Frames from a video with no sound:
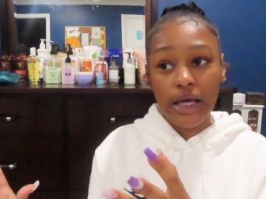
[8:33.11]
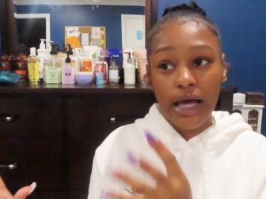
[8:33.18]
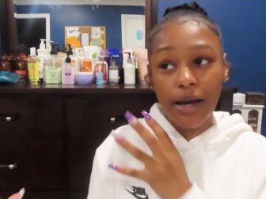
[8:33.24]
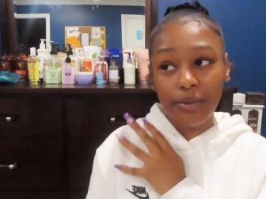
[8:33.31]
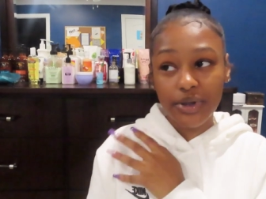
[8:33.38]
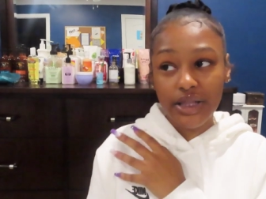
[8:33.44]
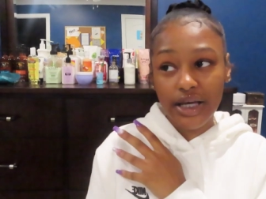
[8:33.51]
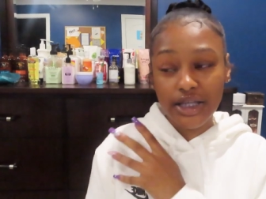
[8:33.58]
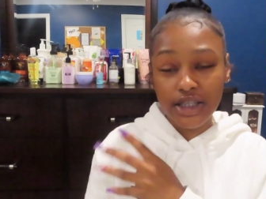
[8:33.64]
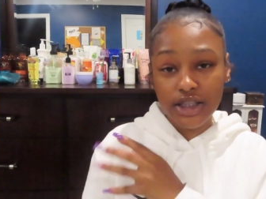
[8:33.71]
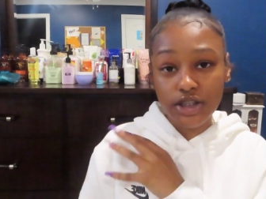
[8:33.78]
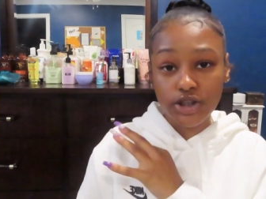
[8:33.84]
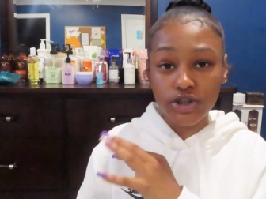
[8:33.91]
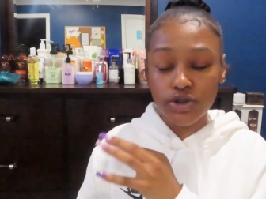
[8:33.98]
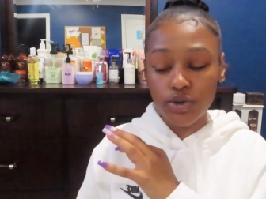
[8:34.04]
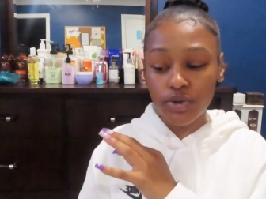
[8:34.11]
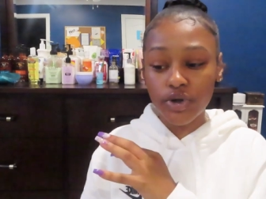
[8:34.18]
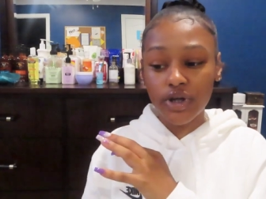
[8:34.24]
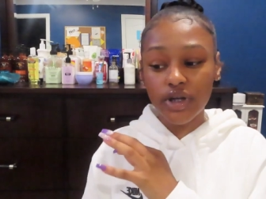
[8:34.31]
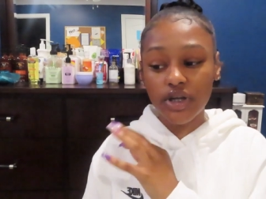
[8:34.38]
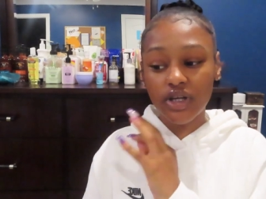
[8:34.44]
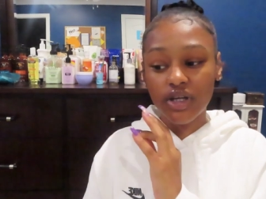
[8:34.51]
I mean, like in the
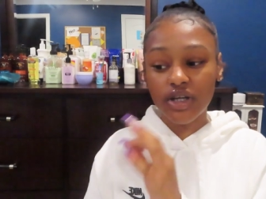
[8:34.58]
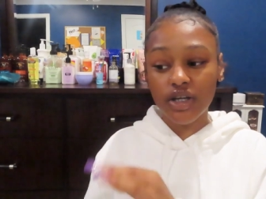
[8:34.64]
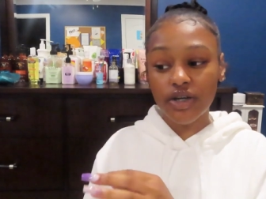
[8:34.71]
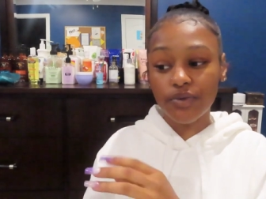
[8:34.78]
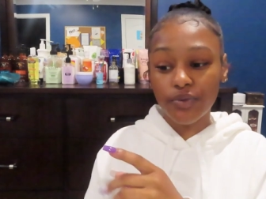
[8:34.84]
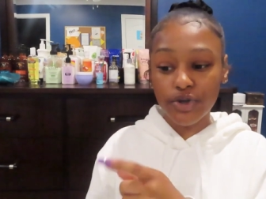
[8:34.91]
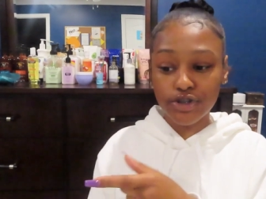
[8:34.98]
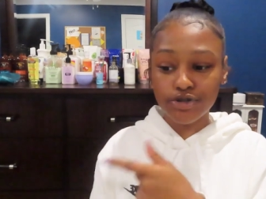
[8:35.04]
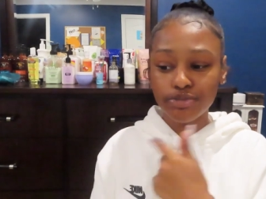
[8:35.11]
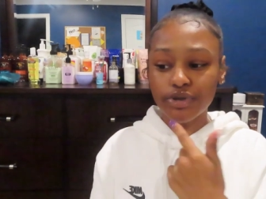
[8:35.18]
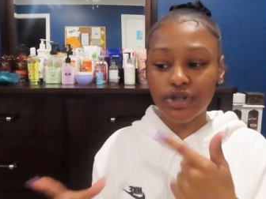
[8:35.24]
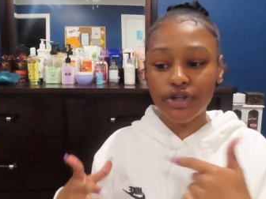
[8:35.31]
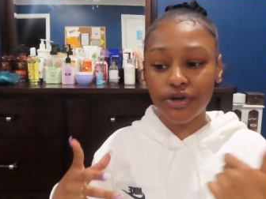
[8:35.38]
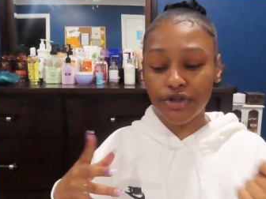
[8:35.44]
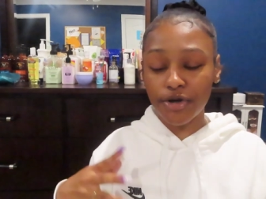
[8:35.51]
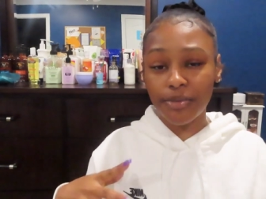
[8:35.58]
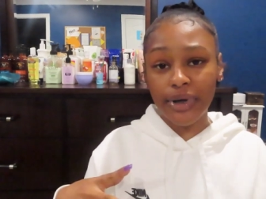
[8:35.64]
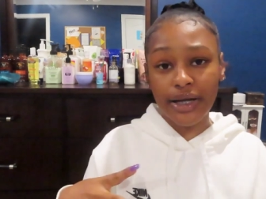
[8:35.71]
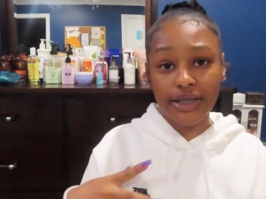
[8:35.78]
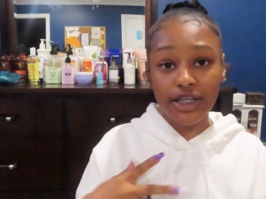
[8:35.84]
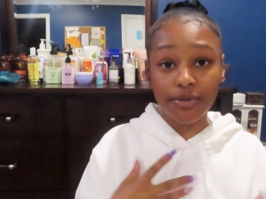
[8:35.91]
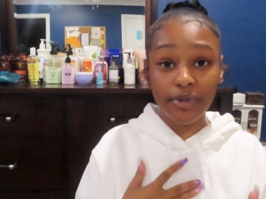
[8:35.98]
store, once you put it on your
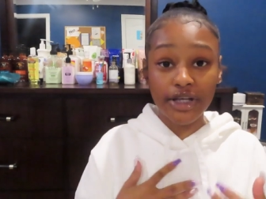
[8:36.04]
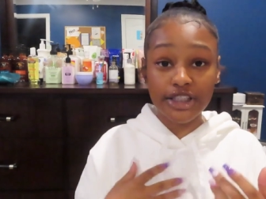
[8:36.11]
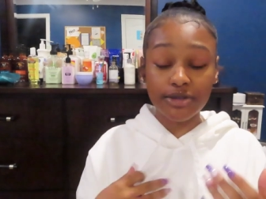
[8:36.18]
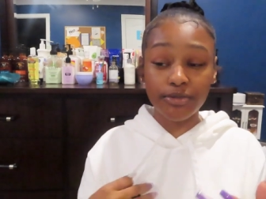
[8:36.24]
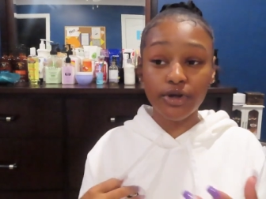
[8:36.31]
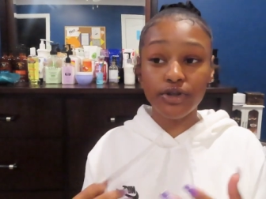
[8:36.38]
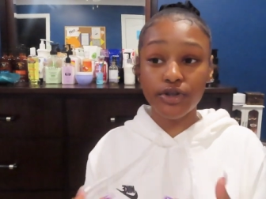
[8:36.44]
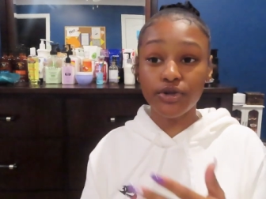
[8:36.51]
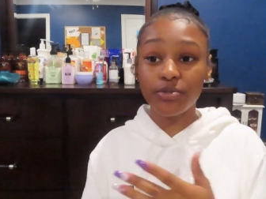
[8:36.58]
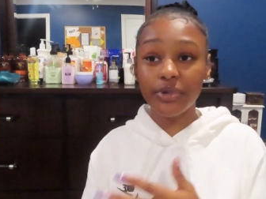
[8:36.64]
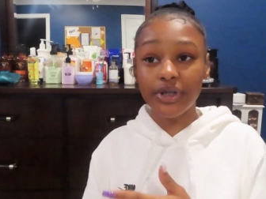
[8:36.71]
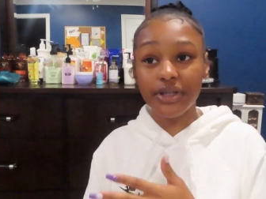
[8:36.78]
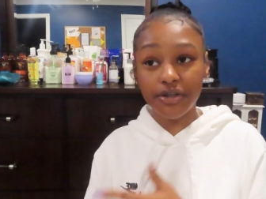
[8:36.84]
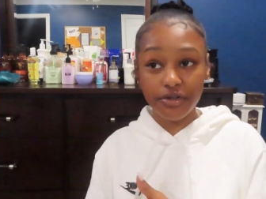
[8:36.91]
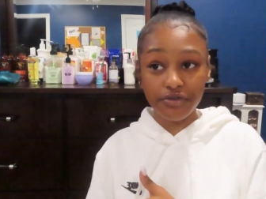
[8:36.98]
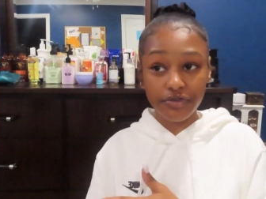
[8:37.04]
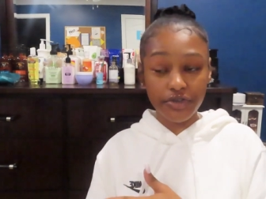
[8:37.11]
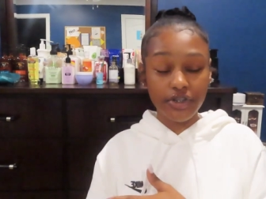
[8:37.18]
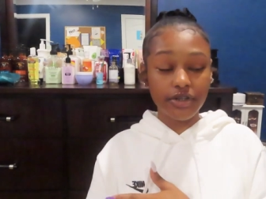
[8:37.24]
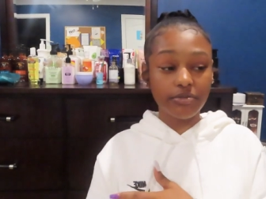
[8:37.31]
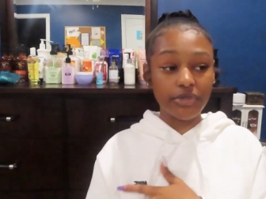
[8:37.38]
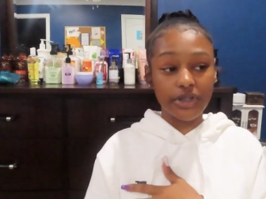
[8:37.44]
body, it might smell a little bit
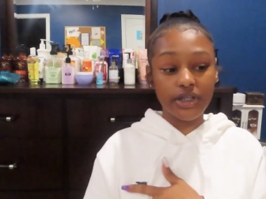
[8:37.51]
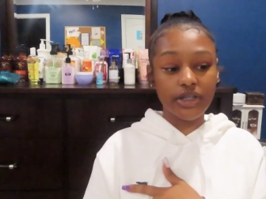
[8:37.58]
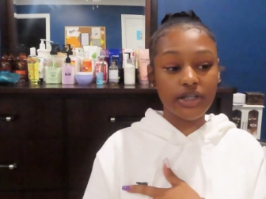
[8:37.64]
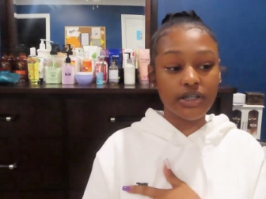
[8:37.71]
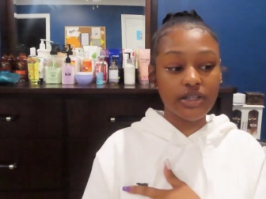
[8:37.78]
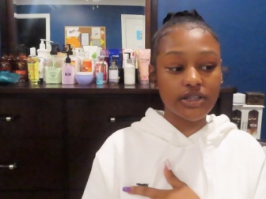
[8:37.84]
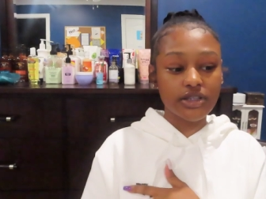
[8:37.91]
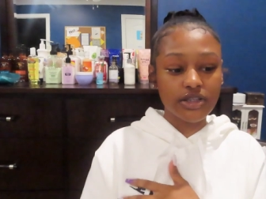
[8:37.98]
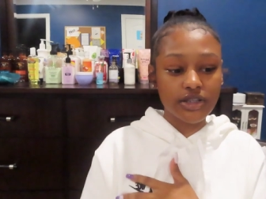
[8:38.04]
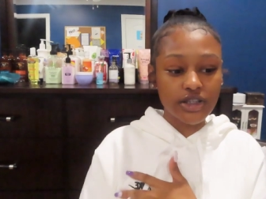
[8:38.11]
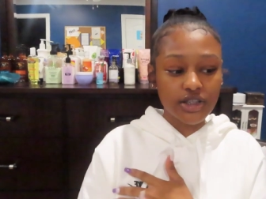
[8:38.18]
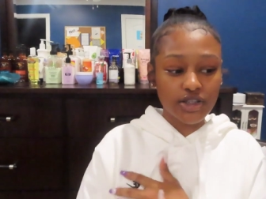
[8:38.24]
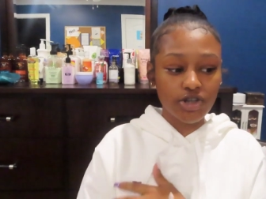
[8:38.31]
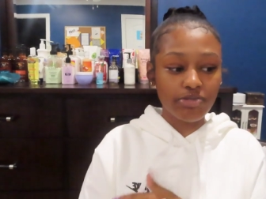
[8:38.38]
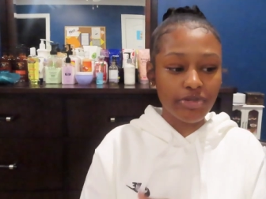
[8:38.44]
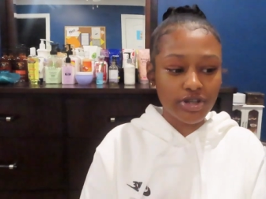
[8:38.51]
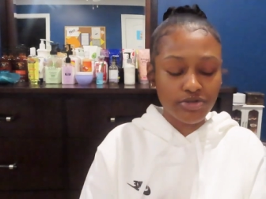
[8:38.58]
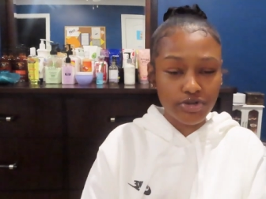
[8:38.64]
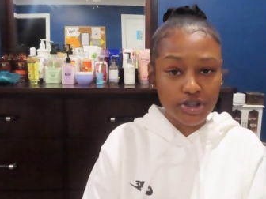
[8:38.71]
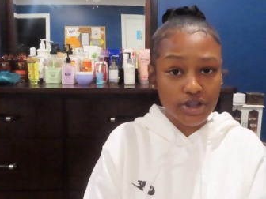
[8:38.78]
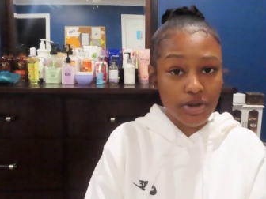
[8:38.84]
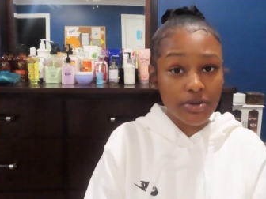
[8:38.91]
different because it's gonna mix
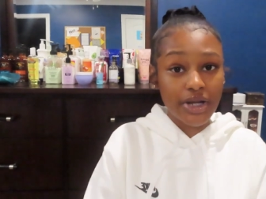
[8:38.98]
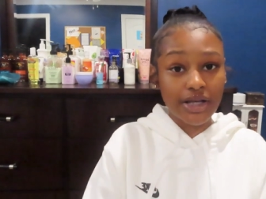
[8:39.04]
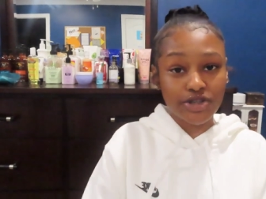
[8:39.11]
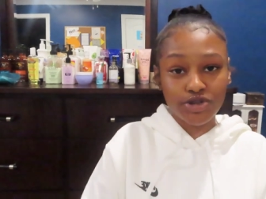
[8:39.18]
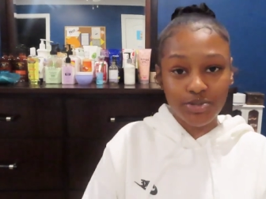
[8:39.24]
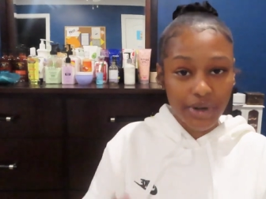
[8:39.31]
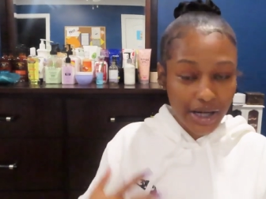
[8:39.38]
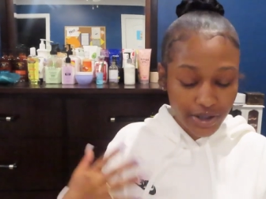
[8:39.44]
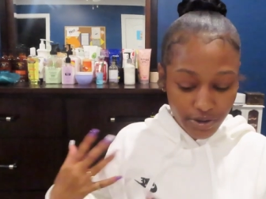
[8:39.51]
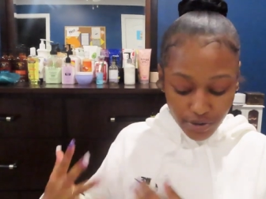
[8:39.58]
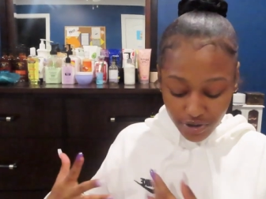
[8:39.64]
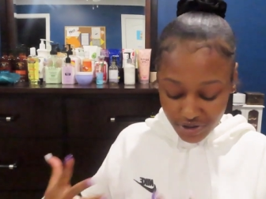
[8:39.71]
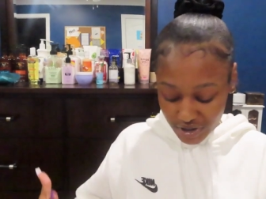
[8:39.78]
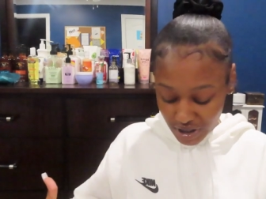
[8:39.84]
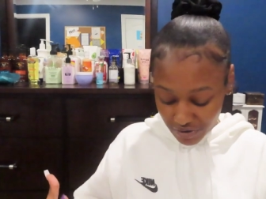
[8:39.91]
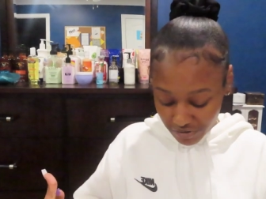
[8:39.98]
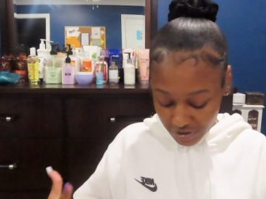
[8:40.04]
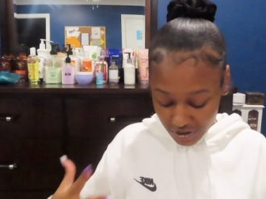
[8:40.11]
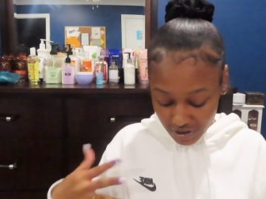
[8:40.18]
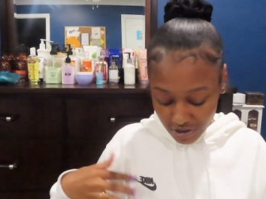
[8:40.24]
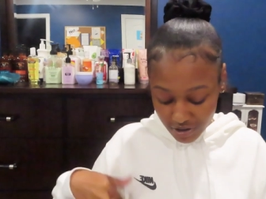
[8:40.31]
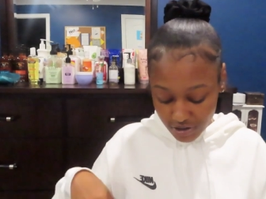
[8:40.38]
with your natural body oils and
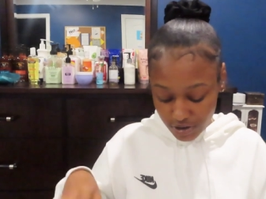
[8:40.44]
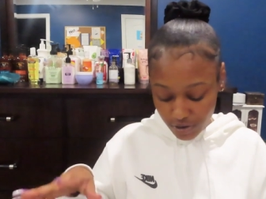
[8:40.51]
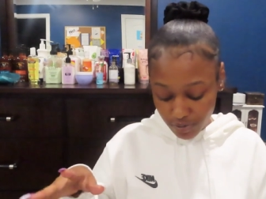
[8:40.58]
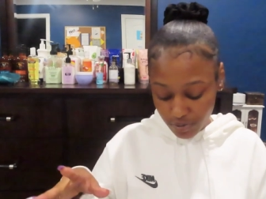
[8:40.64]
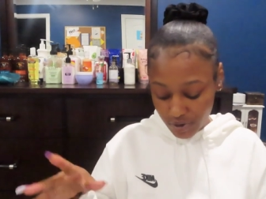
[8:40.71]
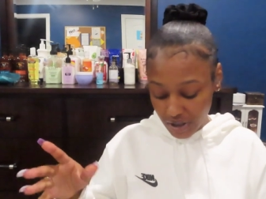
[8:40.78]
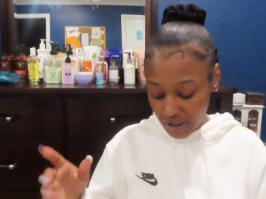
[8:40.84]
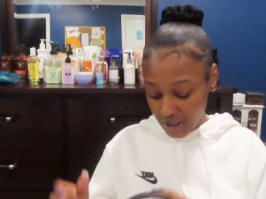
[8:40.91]
everything. So